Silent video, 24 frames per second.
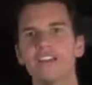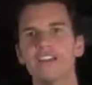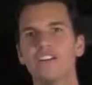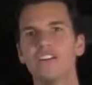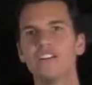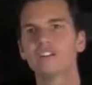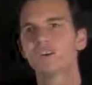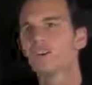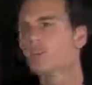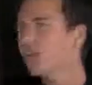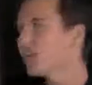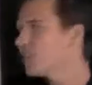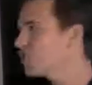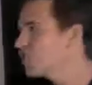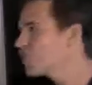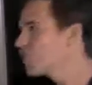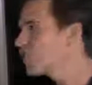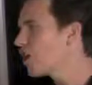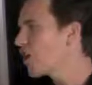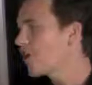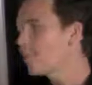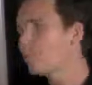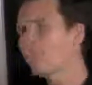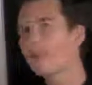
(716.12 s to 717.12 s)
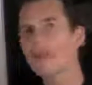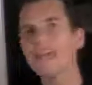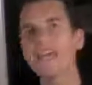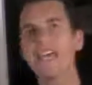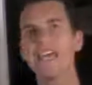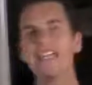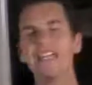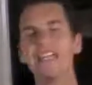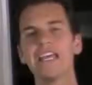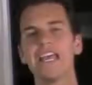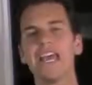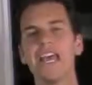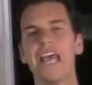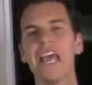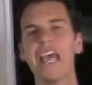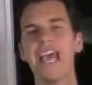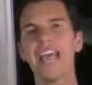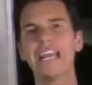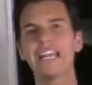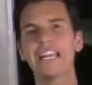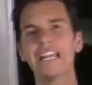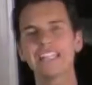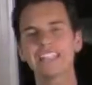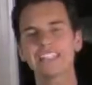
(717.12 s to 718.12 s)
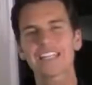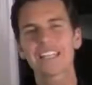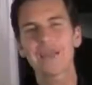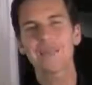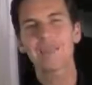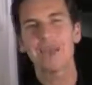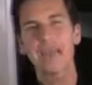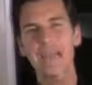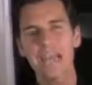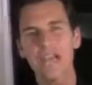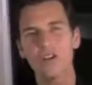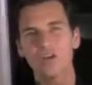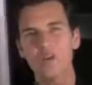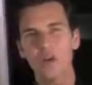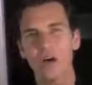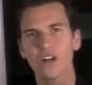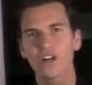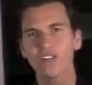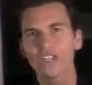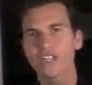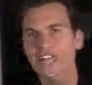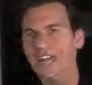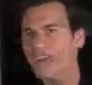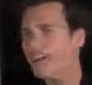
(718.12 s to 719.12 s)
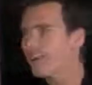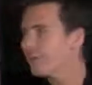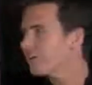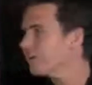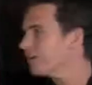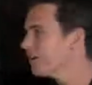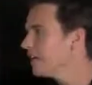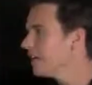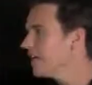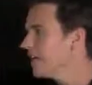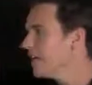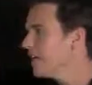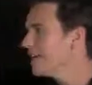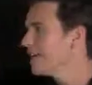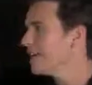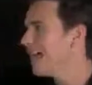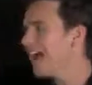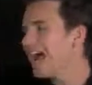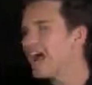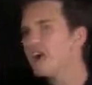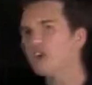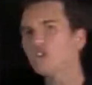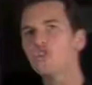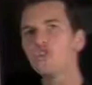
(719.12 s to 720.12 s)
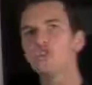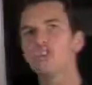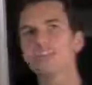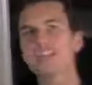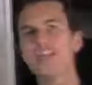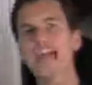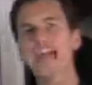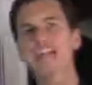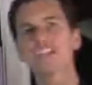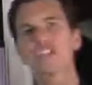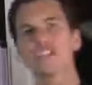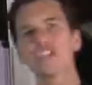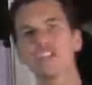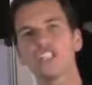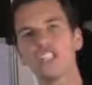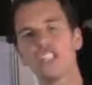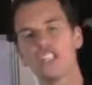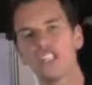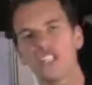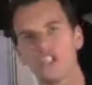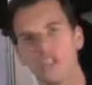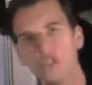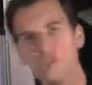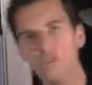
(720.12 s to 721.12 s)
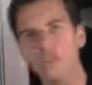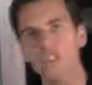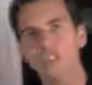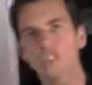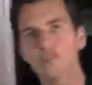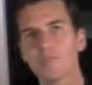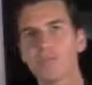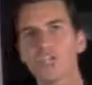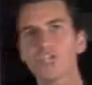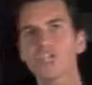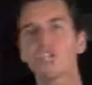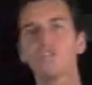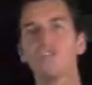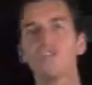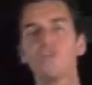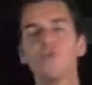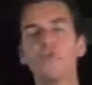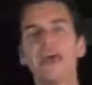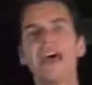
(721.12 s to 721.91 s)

So let's jump in and let's get paid well together into how you can actually do this, because you